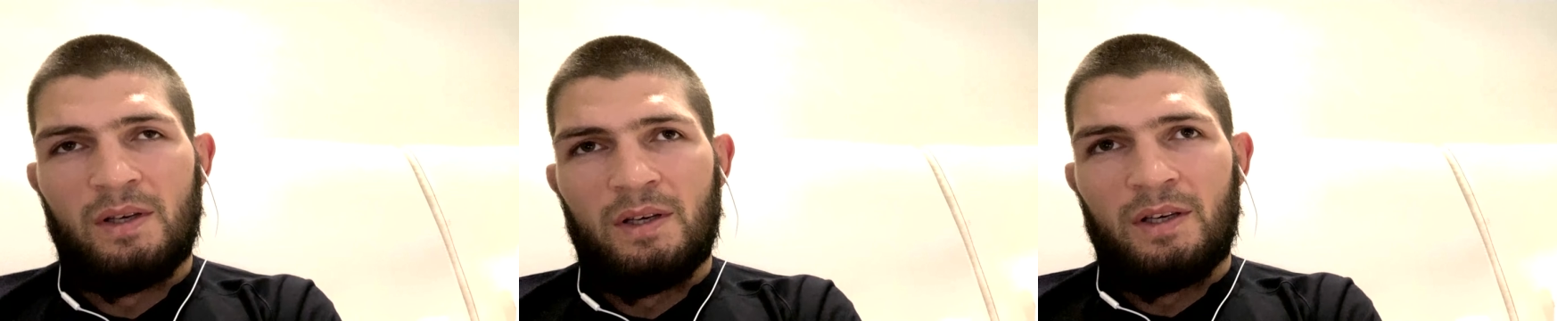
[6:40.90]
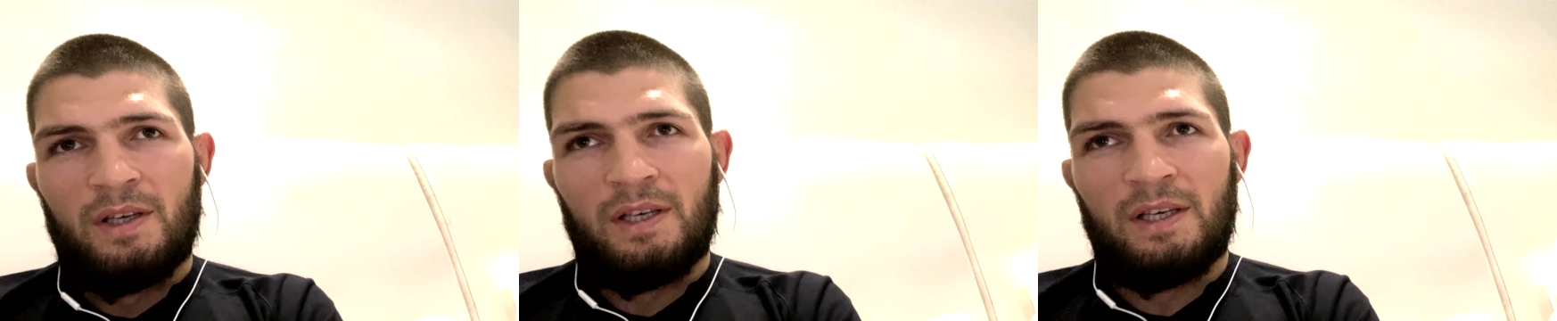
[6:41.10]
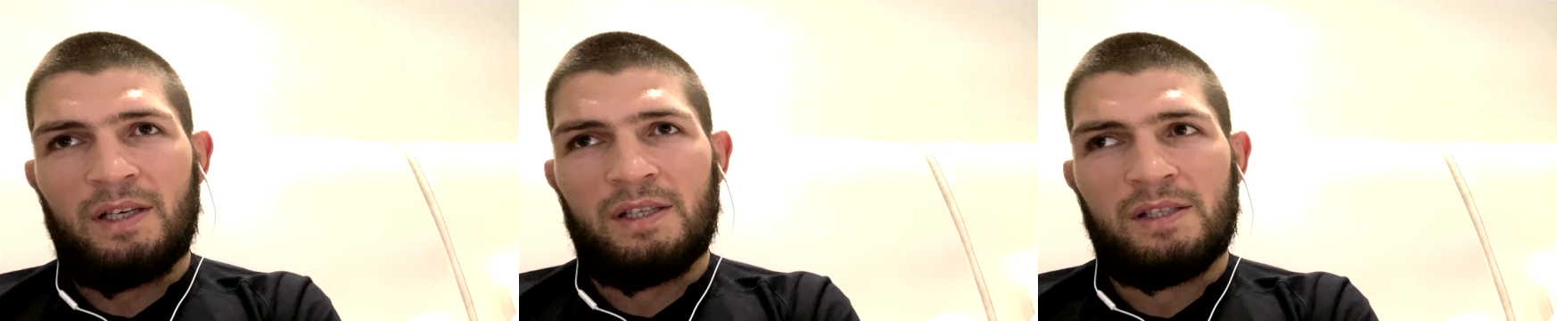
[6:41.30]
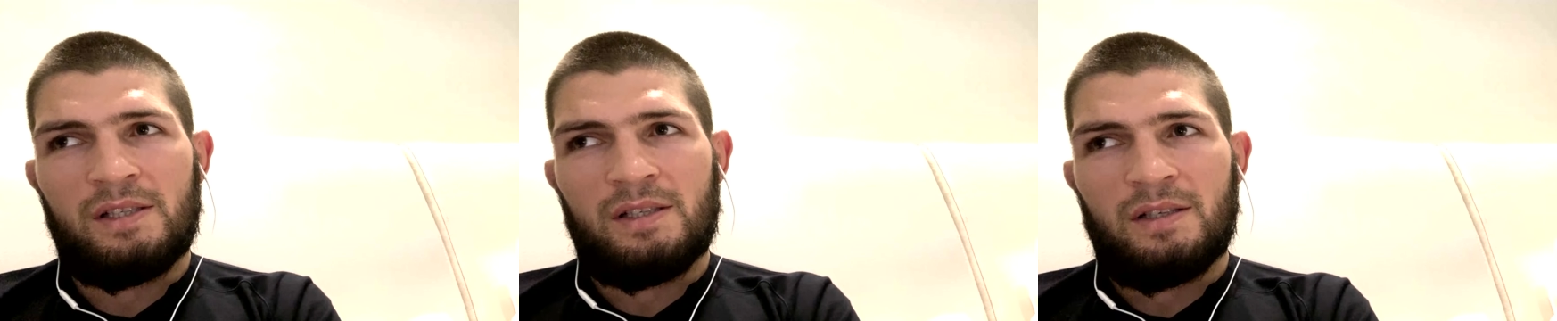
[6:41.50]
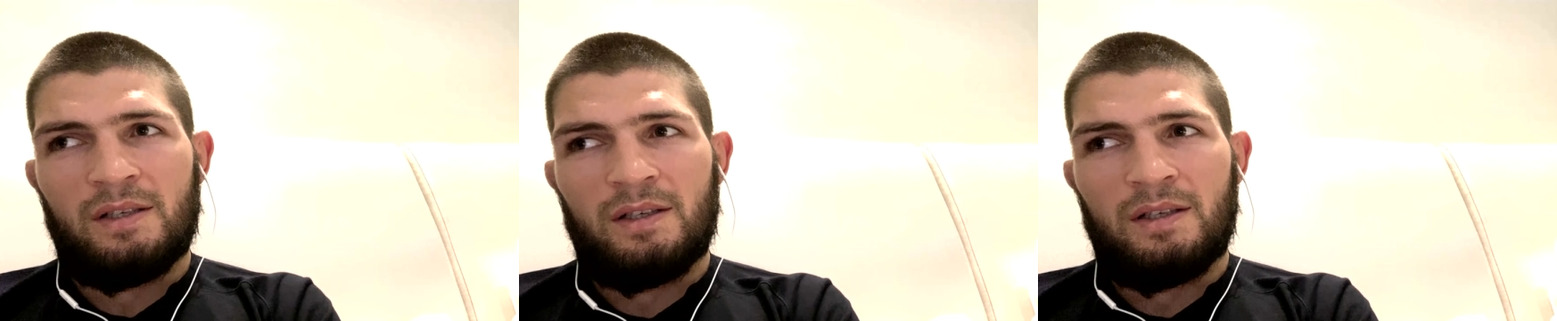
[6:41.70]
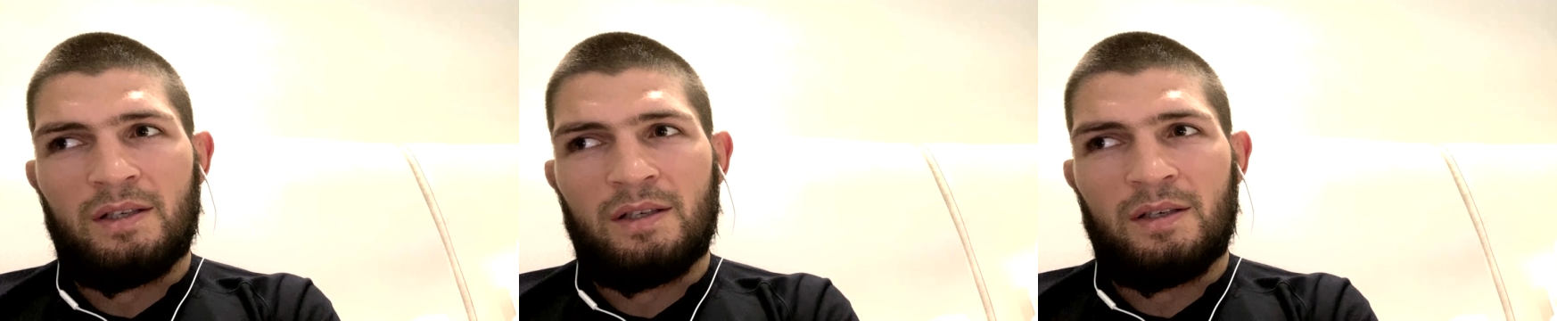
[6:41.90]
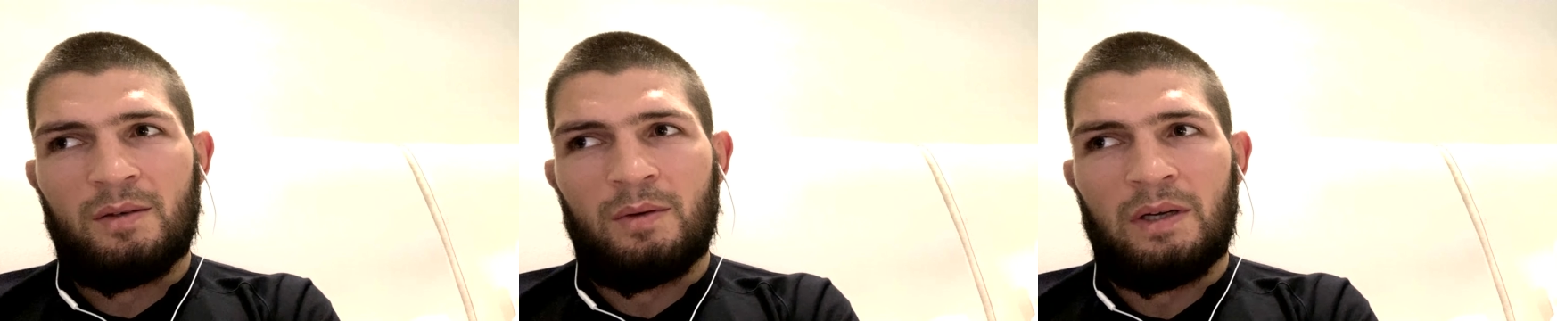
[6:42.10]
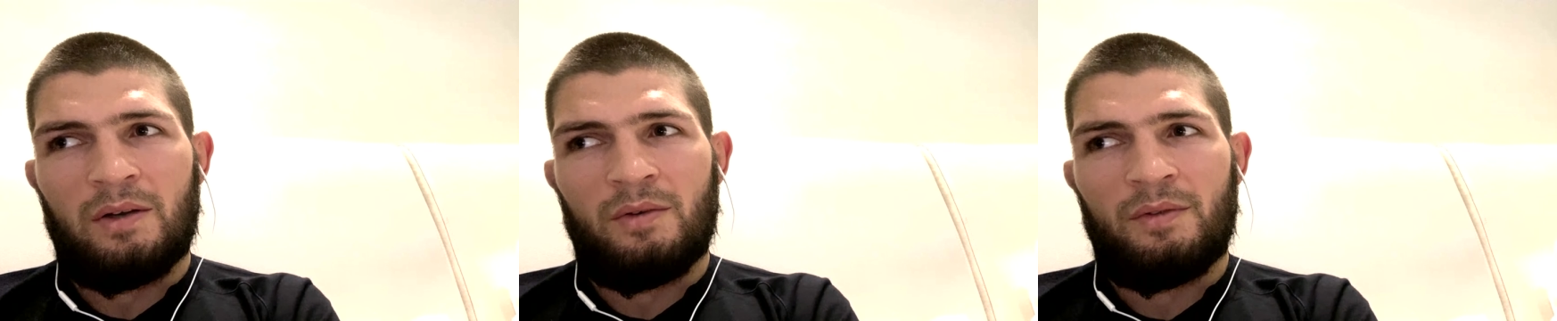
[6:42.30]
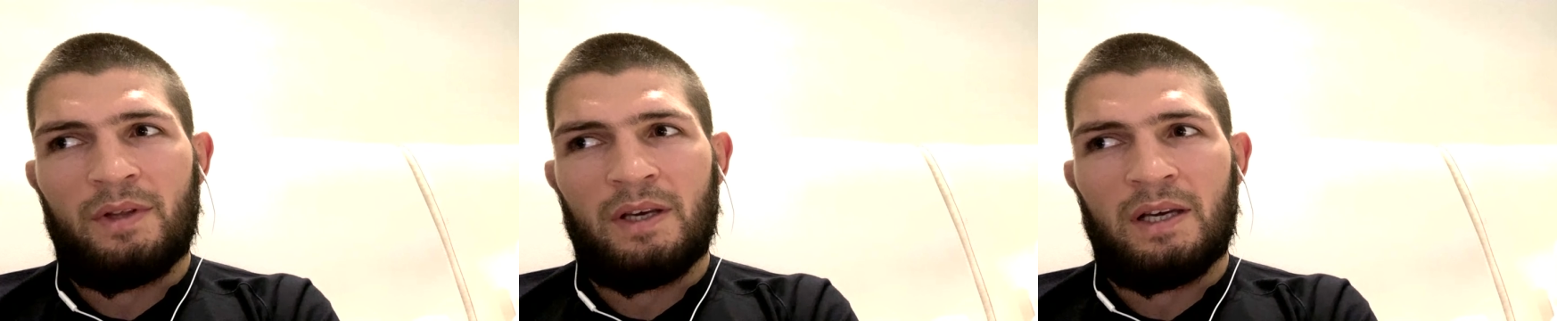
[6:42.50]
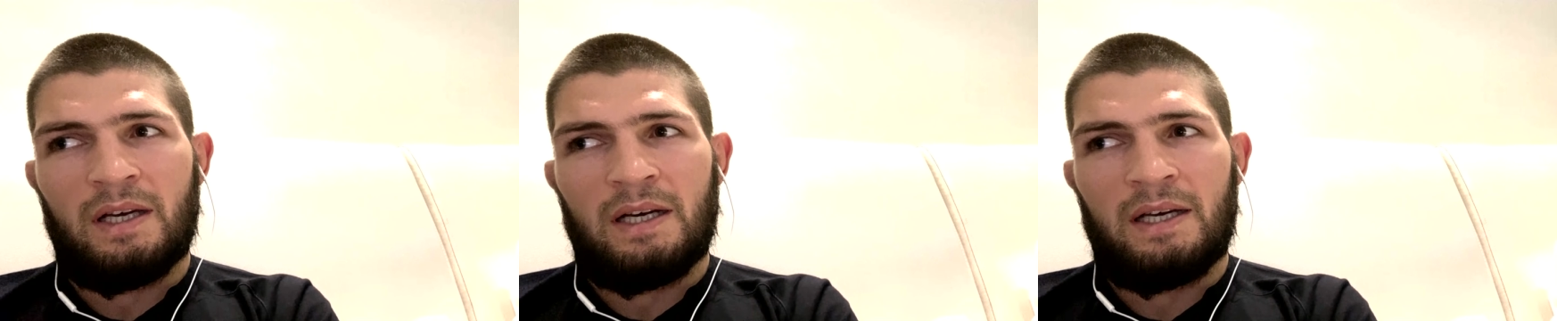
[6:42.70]
he is one of
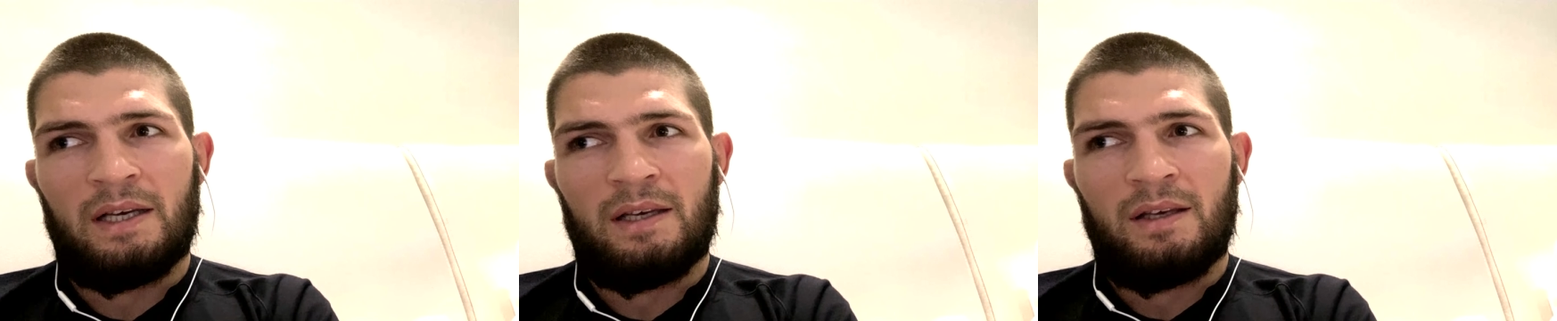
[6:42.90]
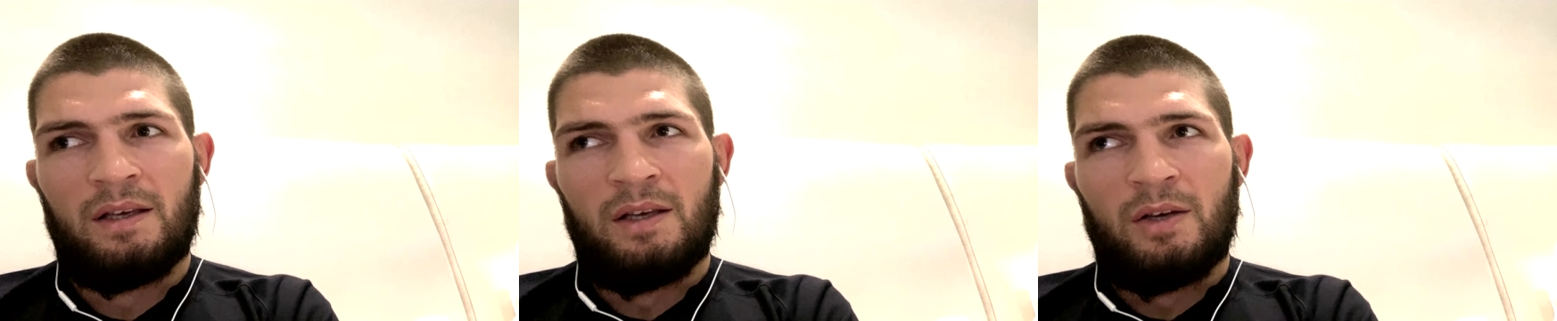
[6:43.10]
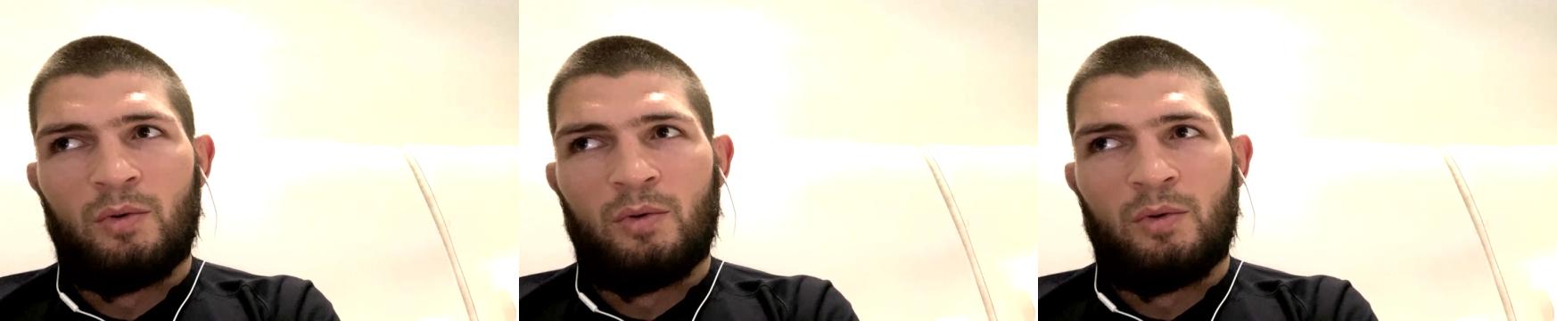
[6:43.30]
the guy,